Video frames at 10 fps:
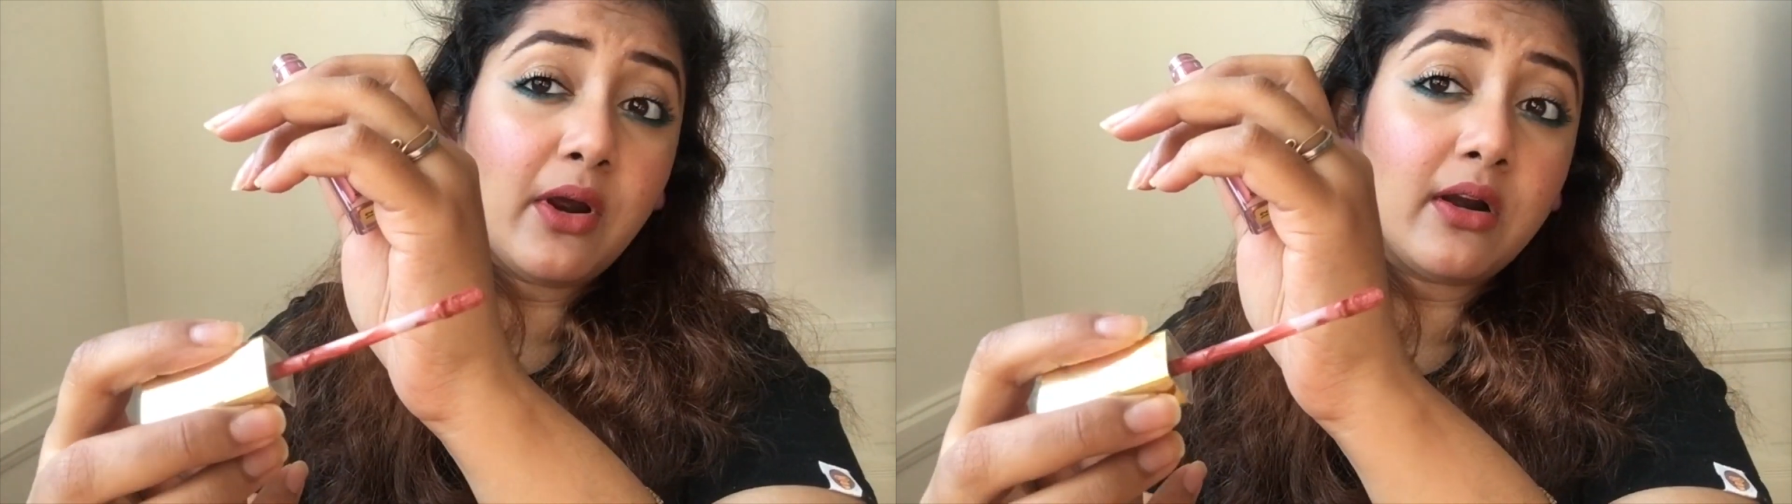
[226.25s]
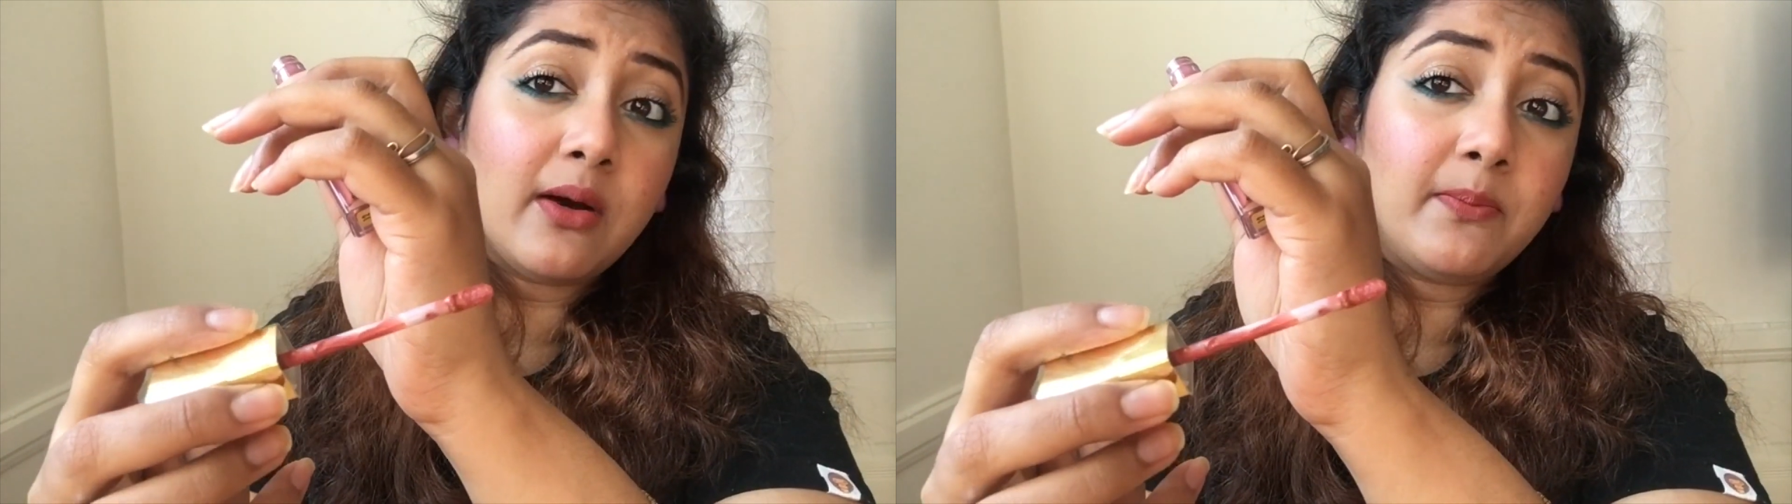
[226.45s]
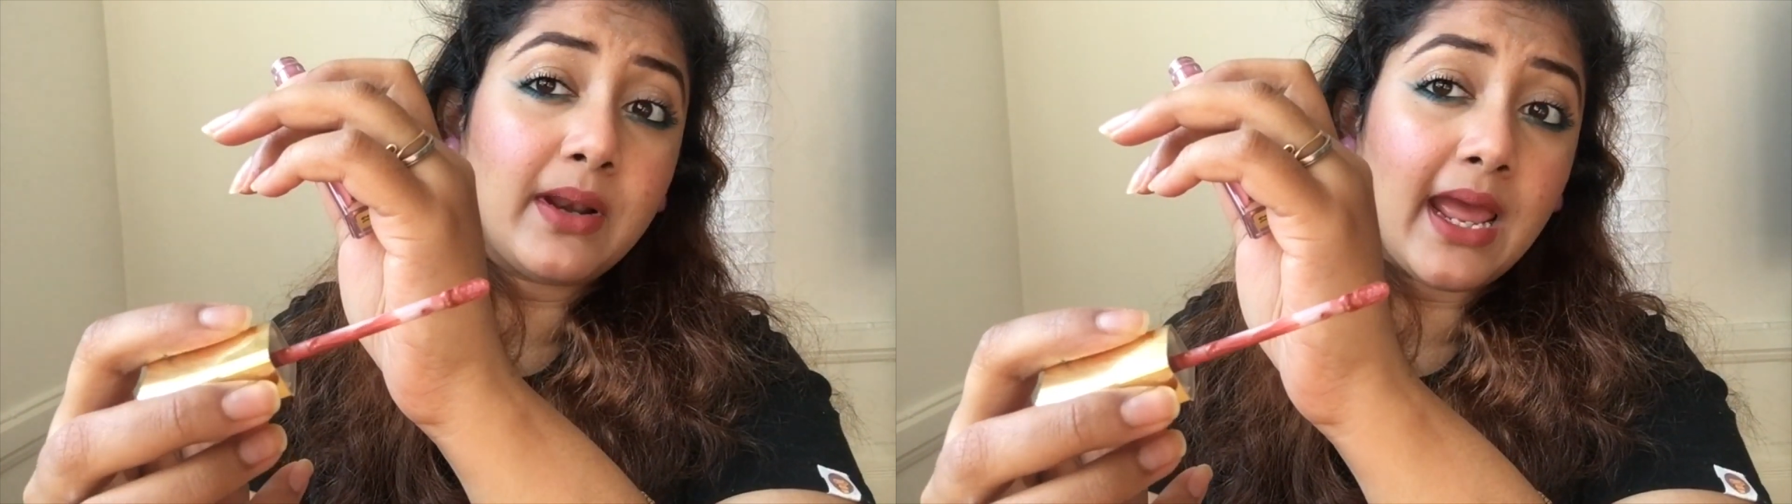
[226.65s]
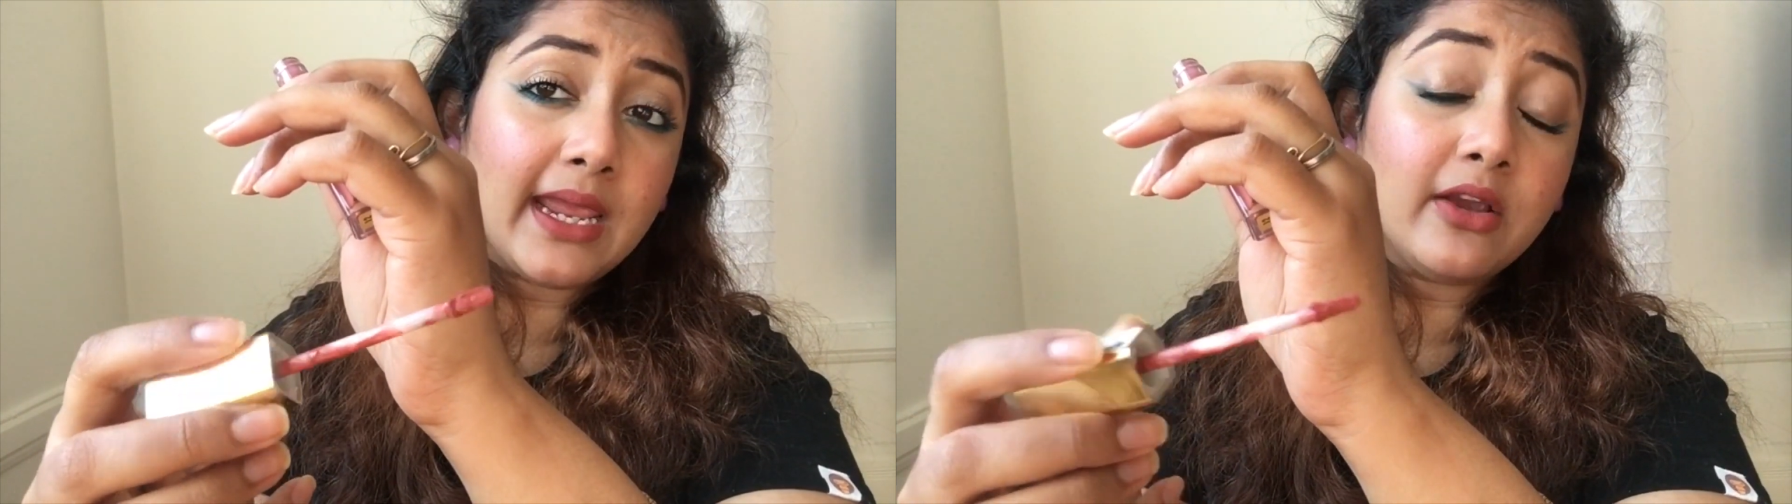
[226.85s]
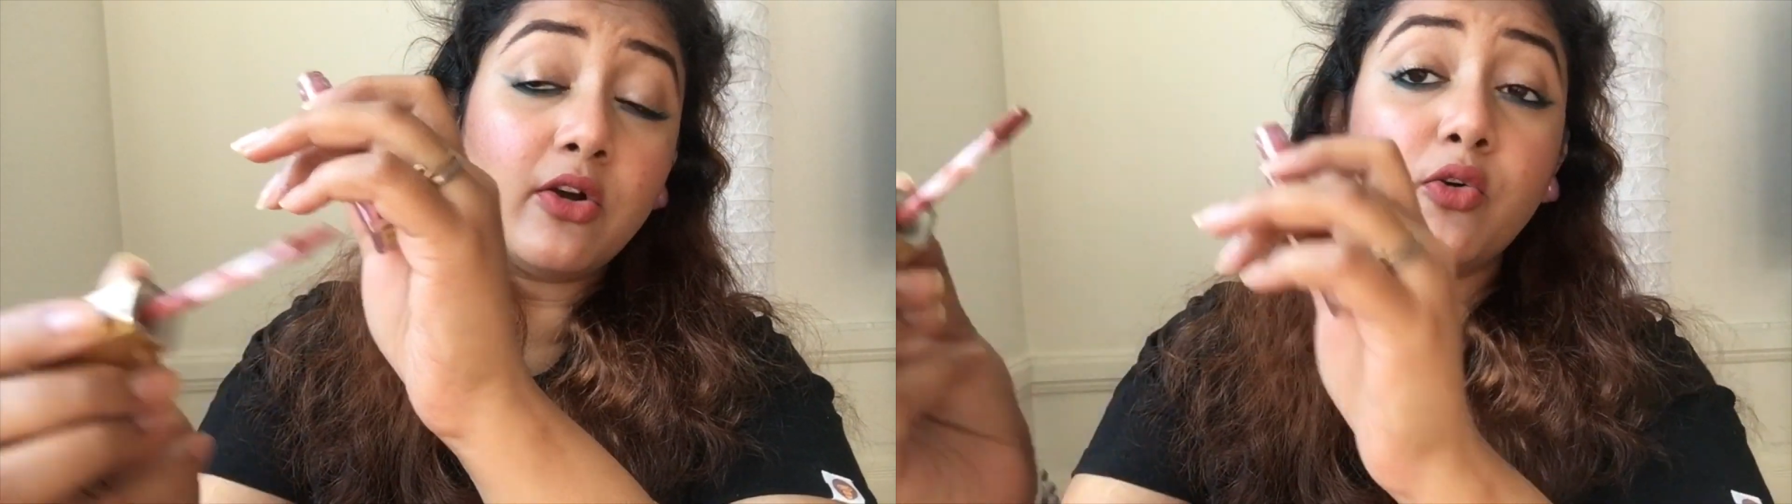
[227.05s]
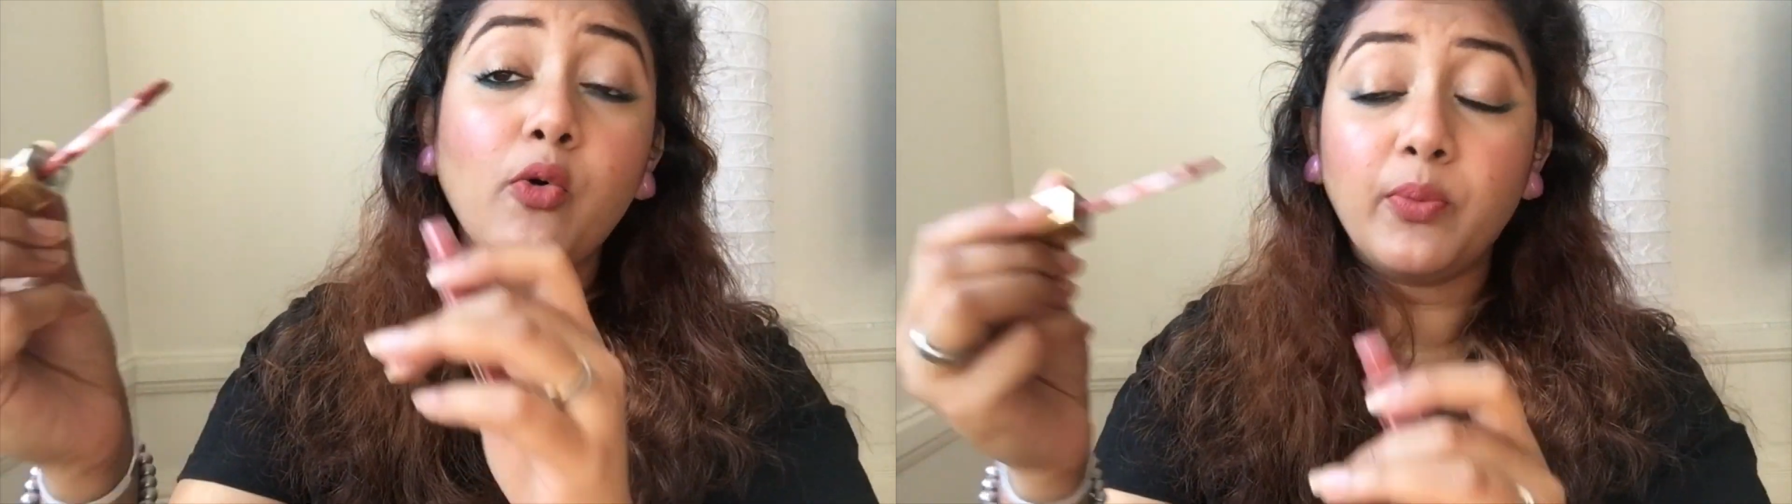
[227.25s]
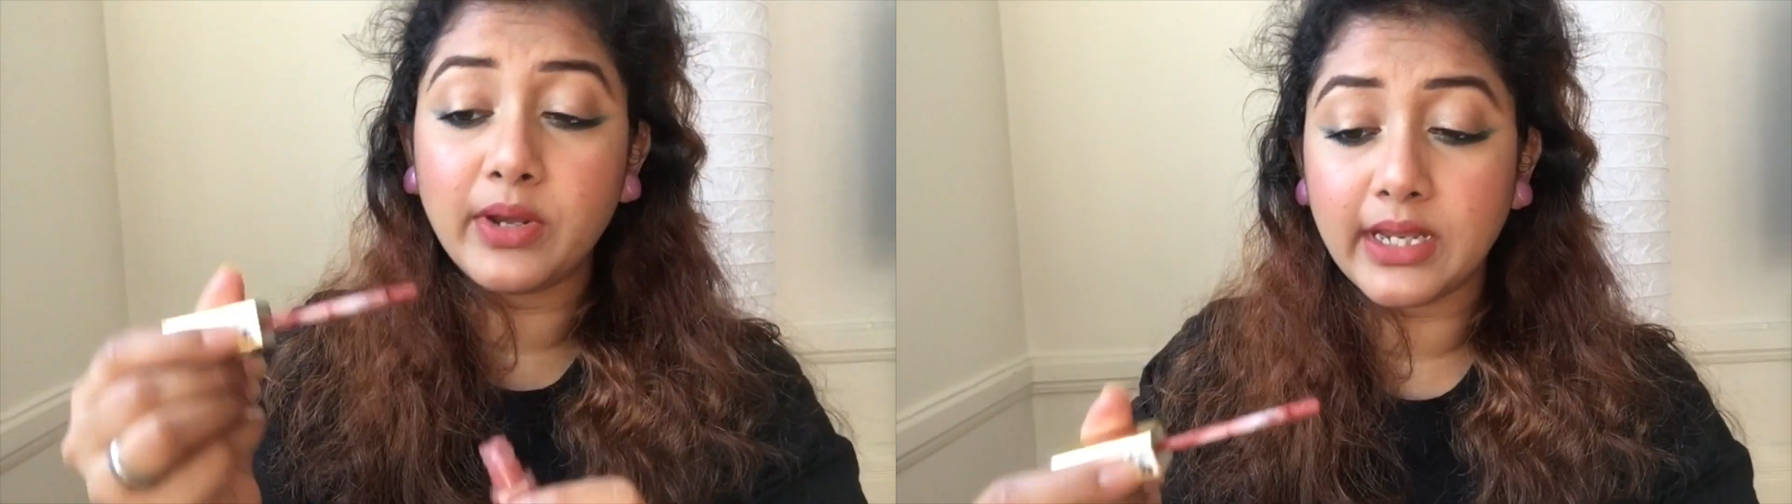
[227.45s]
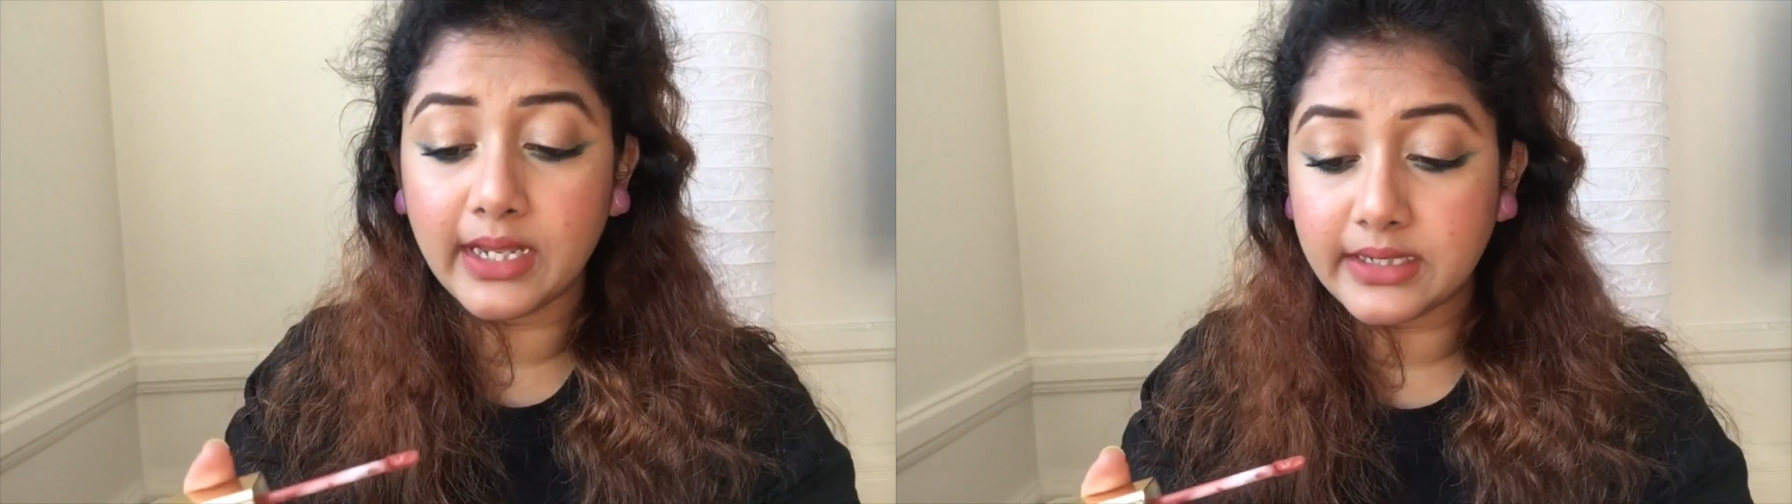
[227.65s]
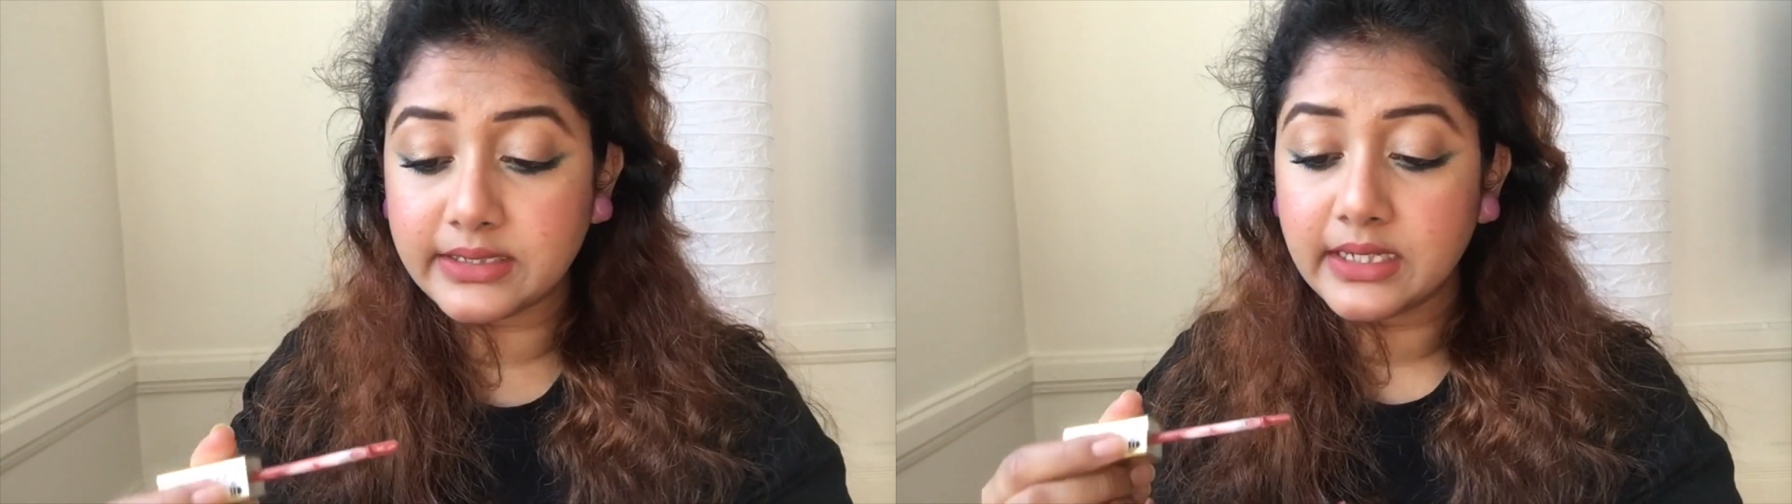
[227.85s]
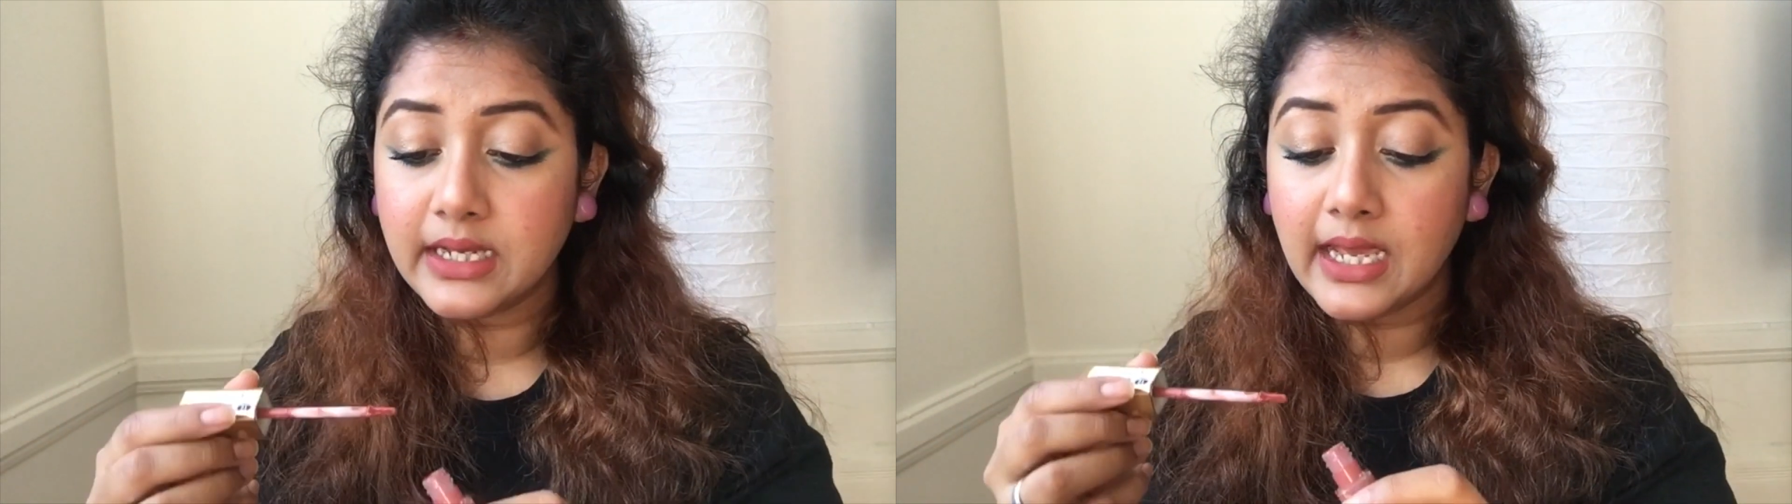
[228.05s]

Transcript: are applying or opening it,